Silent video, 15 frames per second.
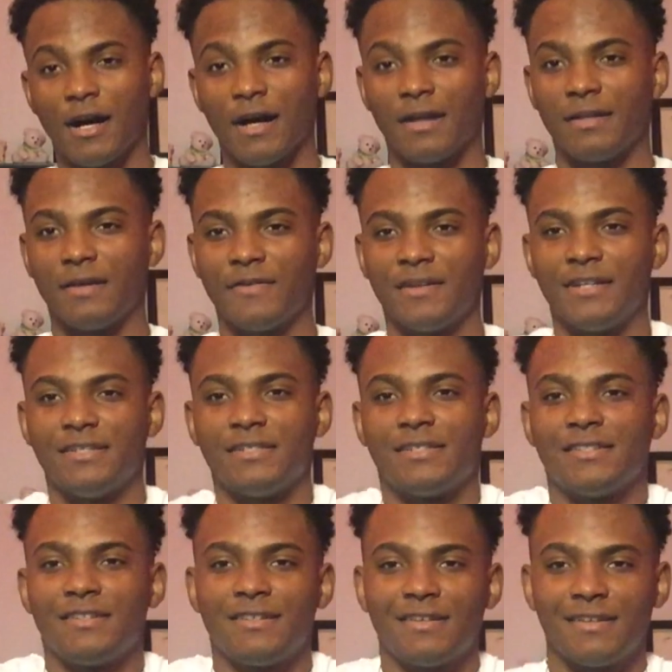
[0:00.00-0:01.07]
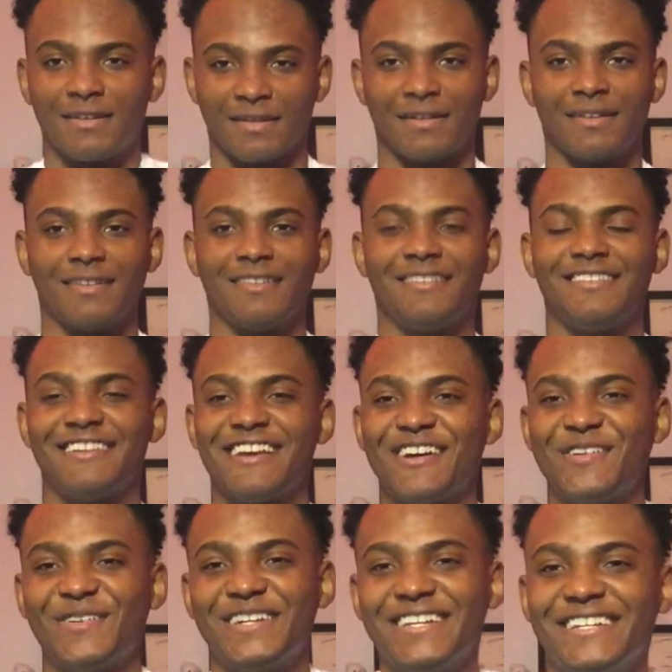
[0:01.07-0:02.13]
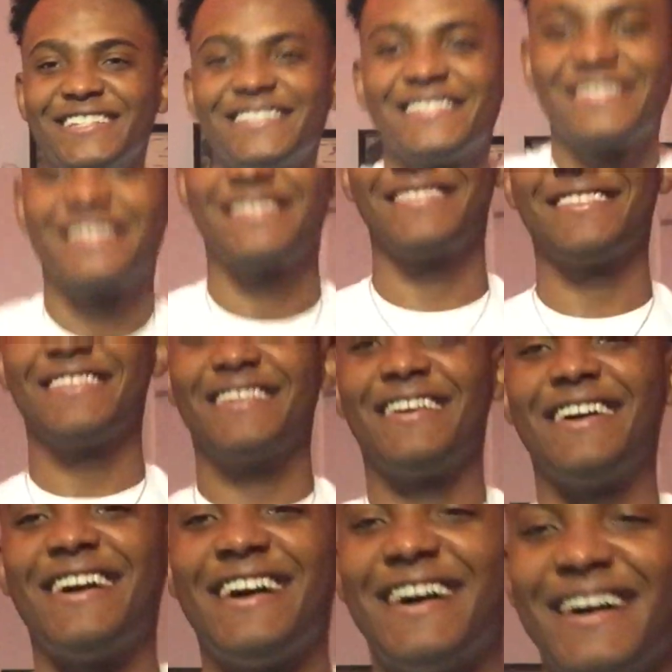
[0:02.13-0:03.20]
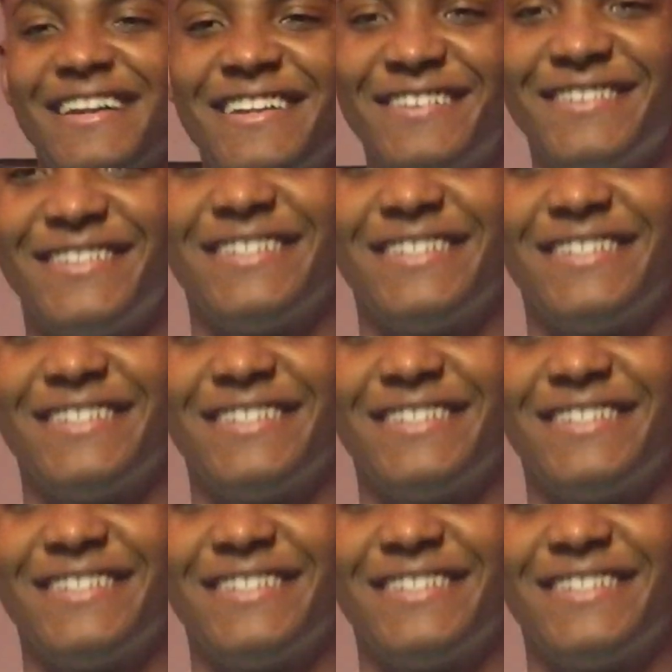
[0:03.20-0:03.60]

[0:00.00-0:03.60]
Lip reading: there it is. There it is. There it